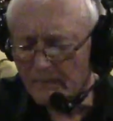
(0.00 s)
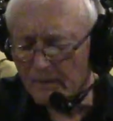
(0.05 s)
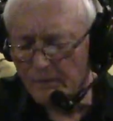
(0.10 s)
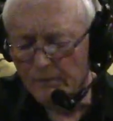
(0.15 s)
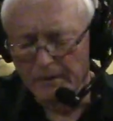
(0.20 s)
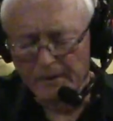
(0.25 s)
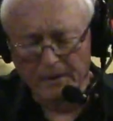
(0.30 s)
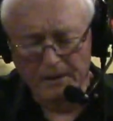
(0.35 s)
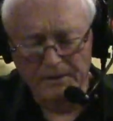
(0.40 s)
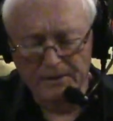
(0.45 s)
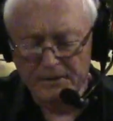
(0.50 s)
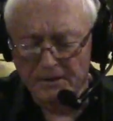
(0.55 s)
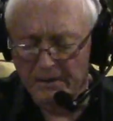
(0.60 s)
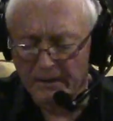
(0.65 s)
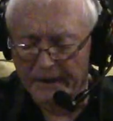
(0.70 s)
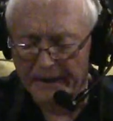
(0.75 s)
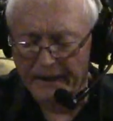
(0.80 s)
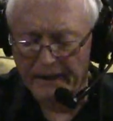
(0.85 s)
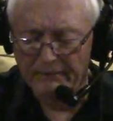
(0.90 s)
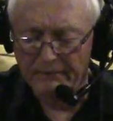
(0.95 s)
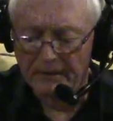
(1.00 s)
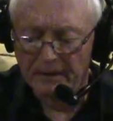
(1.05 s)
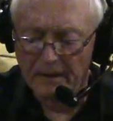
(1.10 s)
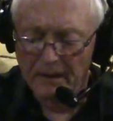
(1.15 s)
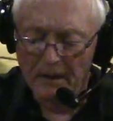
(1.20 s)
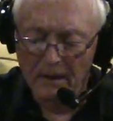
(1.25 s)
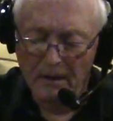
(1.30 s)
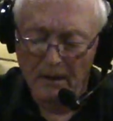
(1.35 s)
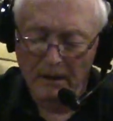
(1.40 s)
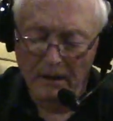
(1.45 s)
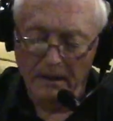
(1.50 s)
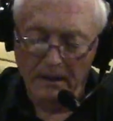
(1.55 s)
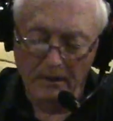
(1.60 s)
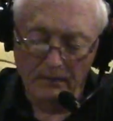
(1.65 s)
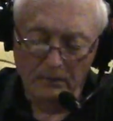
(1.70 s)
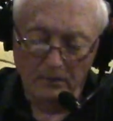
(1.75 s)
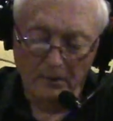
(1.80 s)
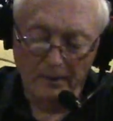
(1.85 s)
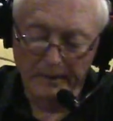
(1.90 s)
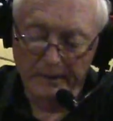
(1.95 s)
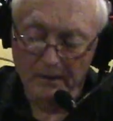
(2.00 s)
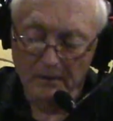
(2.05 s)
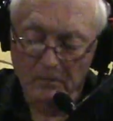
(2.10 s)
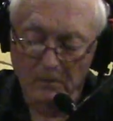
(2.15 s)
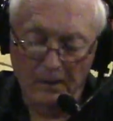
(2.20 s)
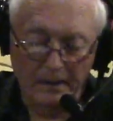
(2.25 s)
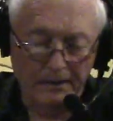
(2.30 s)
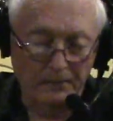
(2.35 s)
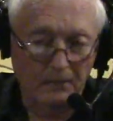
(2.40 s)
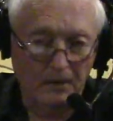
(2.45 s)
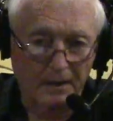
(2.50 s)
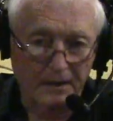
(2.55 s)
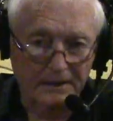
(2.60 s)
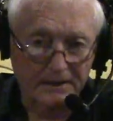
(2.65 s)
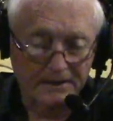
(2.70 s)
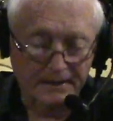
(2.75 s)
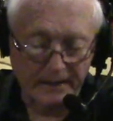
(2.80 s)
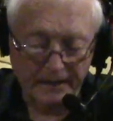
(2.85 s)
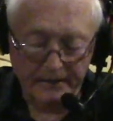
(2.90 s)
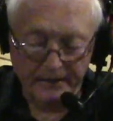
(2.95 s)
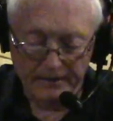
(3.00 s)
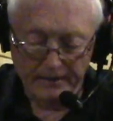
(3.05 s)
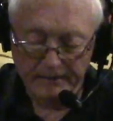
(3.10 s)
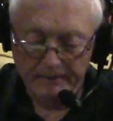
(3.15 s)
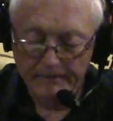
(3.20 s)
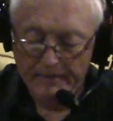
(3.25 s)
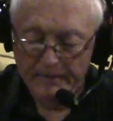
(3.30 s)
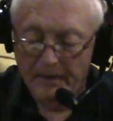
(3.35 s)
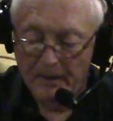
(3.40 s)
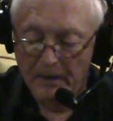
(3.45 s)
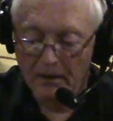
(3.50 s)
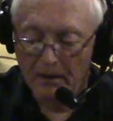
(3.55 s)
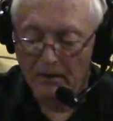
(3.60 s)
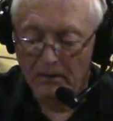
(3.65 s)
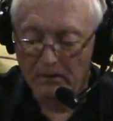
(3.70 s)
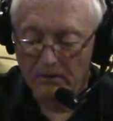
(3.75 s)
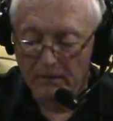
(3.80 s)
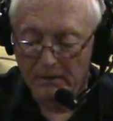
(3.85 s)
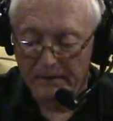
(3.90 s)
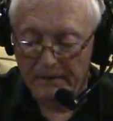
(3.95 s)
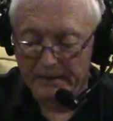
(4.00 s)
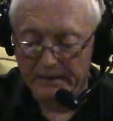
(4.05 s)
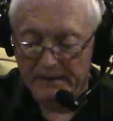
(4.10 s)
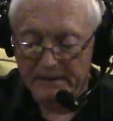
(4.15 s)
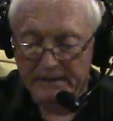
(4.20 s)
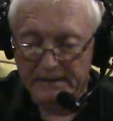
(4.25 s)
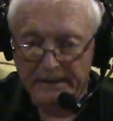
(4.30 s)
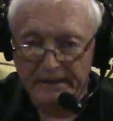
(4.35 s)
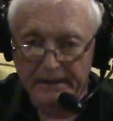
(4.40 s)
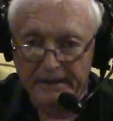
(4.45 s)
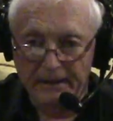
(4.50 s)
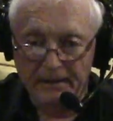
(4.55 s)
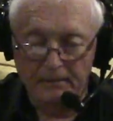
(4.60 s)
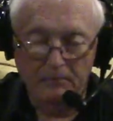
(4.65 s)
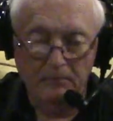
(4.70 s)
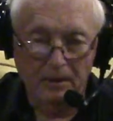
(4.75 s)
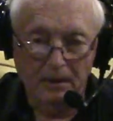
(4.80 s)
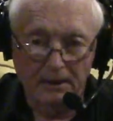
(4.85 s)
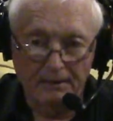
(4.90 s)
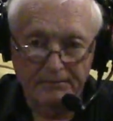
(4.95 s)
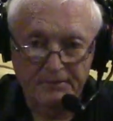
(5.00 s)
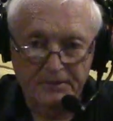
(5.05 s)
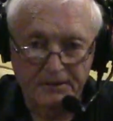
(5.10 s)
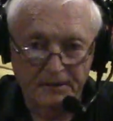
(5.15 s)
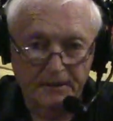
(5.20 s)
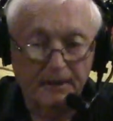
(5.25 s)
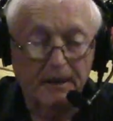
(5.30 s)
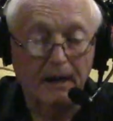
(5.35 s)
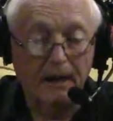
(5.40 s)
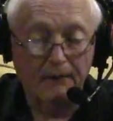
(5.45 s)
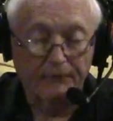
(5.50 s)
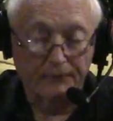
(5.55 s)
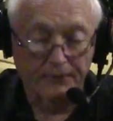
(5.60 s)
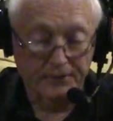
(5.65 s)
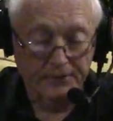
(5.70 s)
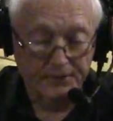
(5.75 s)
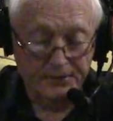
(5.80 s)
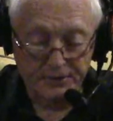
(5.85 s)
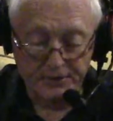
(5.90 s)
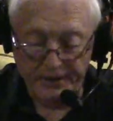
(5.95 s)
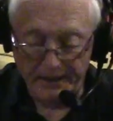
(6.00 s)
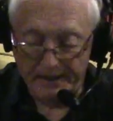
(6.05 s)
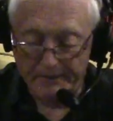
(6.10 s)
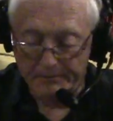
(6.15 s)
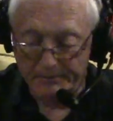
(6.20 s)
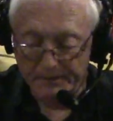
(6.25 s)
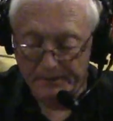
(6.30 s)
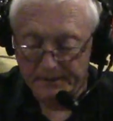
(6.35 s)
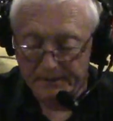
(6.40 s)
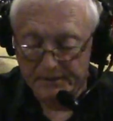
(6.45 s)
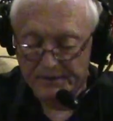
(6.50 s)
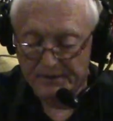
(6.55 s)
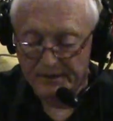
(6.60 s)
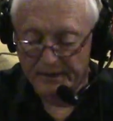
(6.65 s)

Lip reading: We also have Royal Waniwak Center, who are the Scenic Bluffs Conference champions.